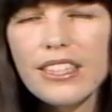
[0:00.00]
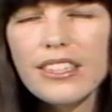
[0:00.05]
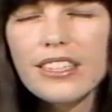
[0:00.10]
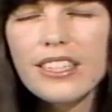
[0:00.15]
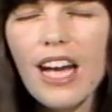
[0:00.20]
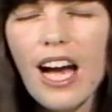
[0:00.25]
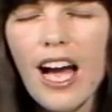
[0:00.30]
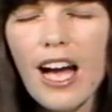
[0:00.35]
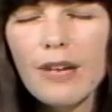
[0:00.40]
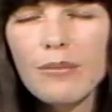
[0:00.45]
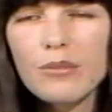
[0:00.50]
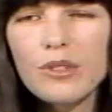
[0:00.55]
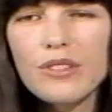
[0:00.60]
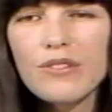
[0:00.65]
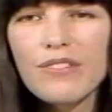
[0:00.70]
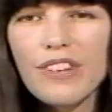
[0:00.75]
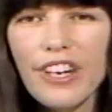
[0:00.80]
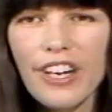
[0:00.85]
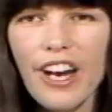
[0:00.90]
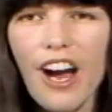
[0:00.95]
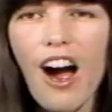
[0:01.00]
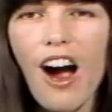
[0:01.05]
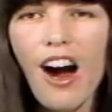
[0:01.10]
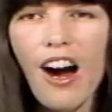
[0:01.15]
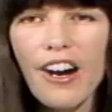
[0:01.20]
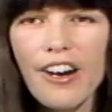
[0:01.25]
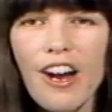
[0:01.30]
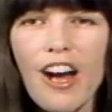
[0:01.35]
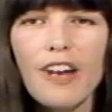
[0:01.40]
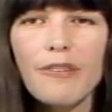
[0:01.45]
at times very
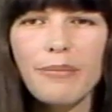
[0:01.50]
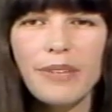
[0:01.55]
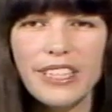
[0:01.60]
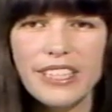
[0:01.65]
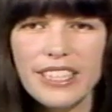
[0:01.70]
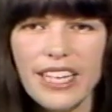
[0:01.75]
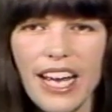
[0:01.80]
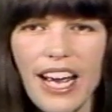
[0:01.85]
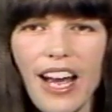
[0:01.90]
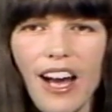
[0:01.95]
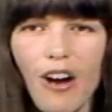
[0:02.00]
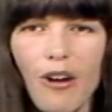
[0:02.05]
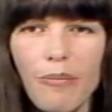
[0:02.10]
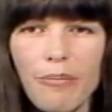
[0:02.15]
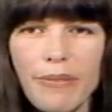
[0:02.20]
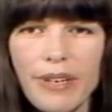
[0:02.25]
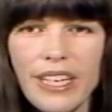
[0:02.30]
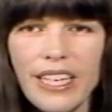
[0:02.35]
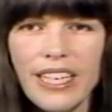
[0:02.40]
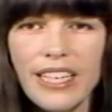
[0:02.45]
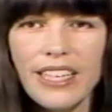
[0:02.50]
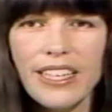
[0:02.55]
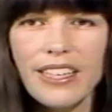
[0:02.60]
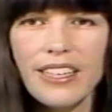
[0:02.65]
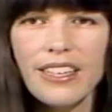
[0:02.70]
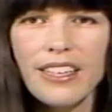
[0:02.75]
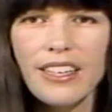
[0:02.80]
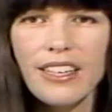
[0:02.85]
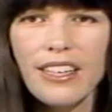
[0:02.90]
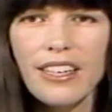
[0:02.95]
hard on me to help me,
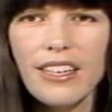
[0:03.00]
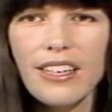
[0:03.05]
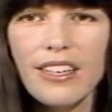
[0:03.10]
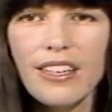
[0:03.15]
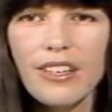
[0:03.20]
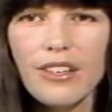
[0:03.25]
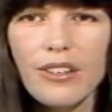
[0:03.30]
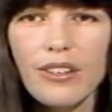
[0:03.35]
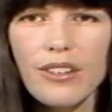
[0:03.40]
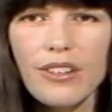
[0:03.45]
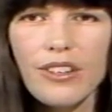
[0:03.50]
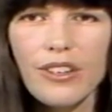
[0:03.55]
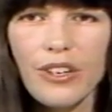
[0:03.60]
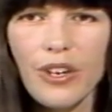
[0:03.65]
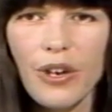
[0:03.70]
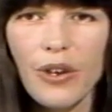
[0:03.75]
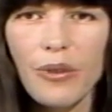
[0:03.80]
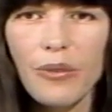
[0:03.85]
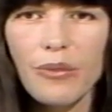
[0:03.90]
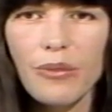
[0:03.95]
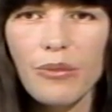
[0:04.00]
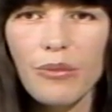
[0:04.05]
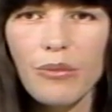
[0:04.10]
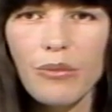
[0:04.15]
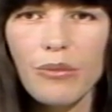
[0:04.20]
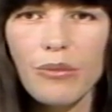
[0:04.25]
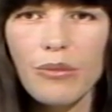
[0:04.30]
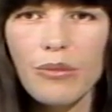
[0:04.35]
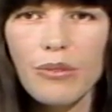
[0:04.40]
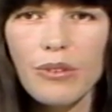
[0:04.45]
you know,
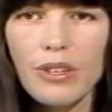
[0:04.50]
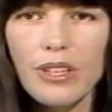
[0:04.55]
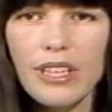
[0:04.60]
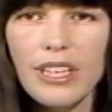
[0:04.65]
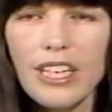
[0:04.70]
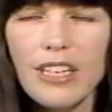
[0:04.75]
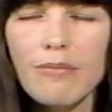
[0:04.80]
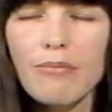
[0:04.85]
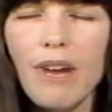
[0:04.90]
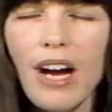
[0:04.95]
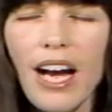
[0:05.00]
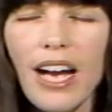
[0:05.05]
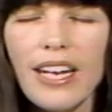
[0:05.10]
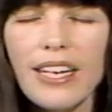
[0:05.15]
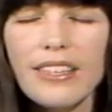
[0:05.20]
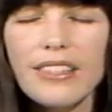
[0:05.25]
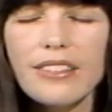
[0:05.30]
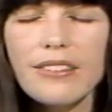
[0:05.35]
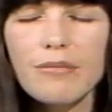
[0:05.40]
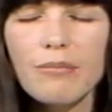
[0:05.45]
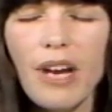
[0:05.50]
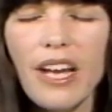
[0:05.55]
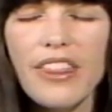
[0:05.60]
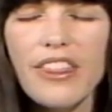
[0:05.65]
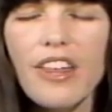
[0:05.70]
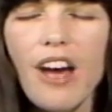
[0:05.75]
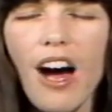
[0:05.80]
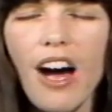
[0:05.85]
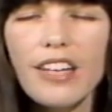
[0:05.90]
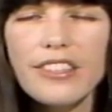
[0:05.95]
get my my
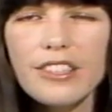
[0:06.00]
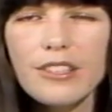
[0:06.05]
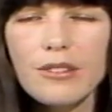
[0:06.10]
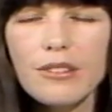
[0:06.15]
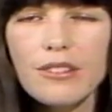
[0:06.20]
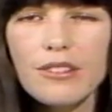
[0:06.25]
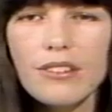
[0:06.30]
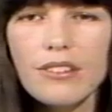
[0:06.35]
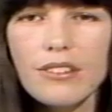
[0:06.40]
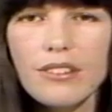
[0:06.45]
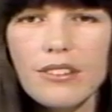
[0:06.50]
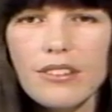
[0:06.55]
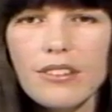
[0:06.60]
thoughts